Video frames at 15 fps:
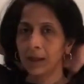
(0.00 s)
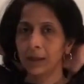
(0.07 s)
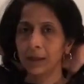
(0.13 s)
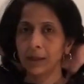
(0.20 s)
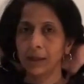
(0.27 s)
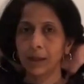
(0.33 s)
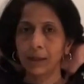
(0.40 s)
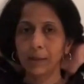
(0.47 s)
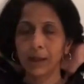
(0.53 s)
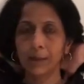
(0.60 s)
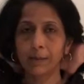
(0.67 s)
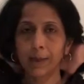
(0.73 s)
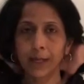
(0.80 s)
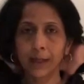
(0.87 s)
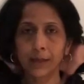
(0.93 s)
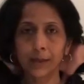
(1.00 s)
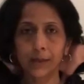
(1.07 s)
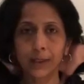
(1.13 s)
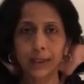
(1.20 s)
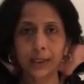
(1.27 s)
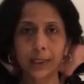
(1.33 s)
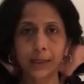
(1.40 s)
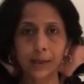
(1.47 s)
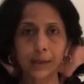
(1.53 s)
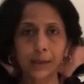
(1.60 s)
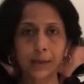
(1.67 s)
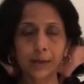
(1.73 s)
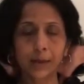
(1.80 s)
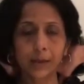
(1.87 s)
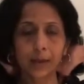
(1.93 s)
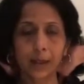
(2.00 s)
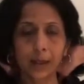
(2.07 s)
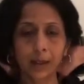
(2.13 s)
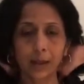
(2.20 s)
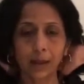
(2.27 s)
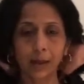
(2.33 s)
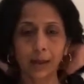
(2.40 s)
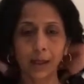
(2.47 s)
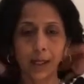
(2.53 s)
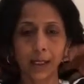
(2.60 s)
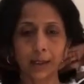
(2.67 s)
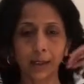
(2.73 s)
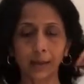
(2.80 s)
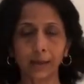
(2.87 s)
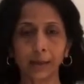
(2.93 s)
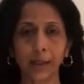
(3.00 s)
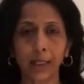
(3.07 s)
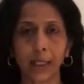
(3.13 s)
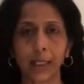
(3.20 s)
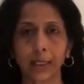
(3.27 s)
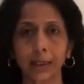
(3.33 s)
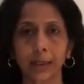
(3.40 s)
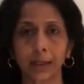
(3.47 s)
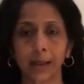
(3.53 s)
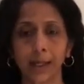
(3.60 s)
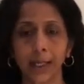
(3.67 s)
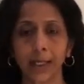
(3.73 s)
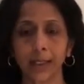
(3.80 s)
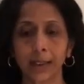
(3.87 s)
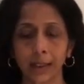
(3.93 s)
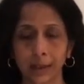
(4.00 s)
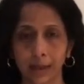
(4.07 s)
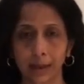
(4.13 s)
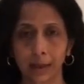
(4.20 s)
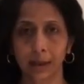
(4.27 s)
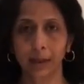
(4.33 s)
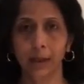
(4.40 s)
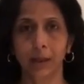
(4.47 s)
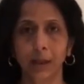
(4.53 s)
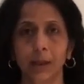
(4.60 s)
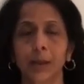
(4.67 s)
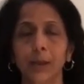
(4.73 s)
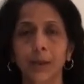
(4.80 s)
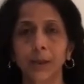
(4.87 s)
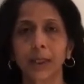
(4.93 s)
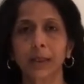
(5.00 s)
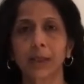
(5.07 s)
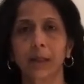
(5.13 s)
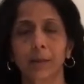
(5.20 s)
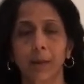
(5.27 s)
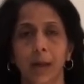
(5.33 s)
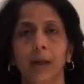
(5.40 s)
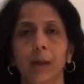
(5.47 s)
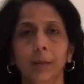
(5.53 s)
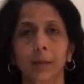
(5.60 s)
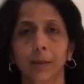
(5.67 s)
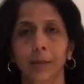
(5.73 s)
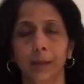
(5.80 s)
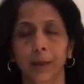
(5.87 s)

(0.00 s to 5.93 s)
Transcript: And then coming back to center and then release the hands, loosen them up.